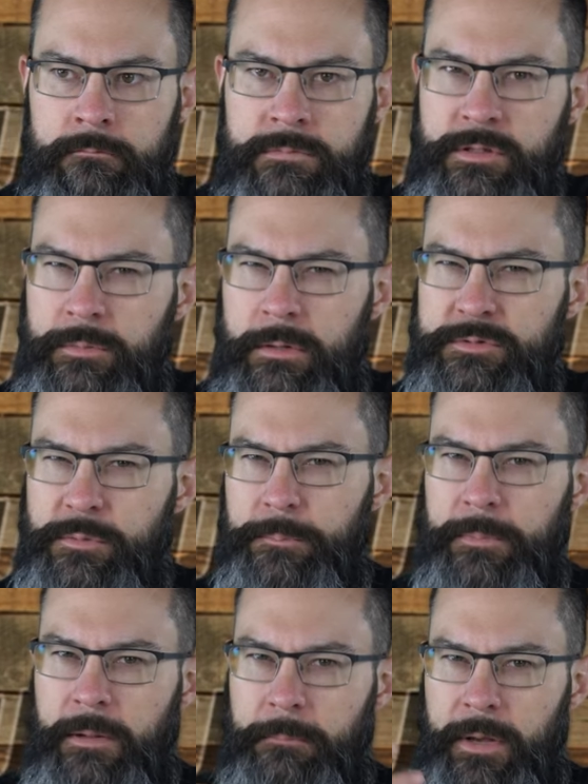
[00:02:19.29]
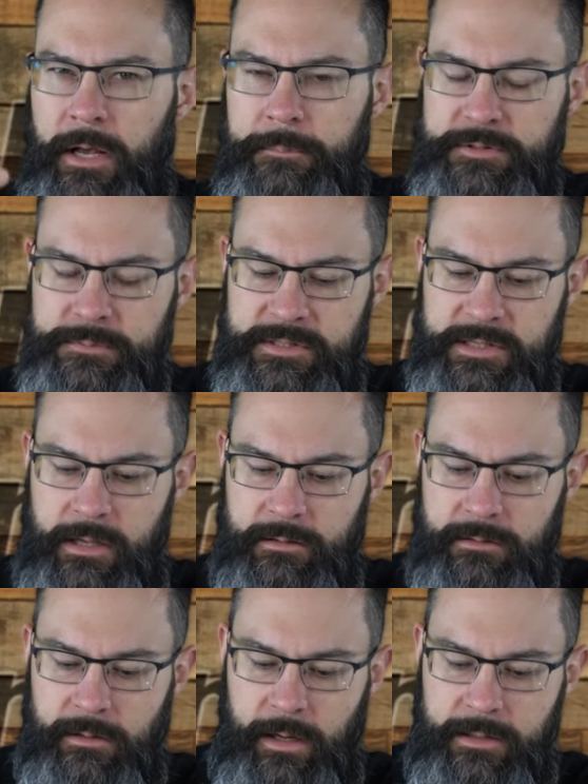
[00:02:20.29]
Sometimes you can pick up some
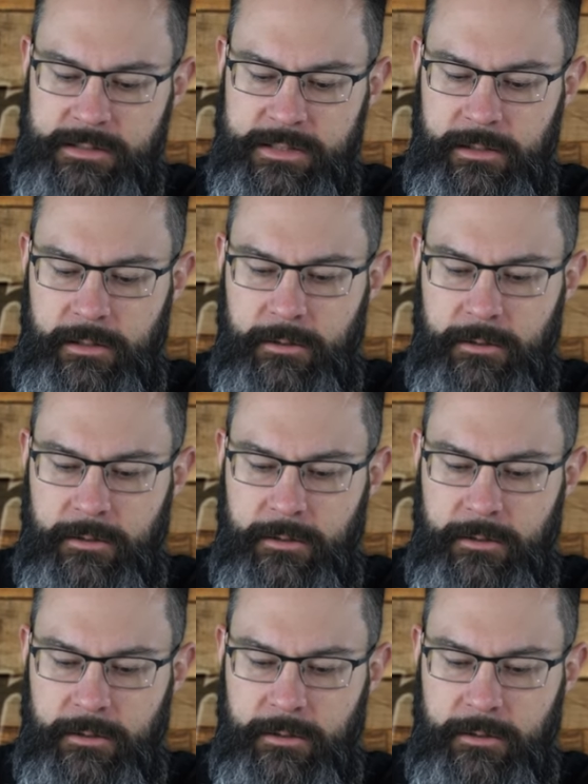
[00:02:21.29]
scent kind of sitting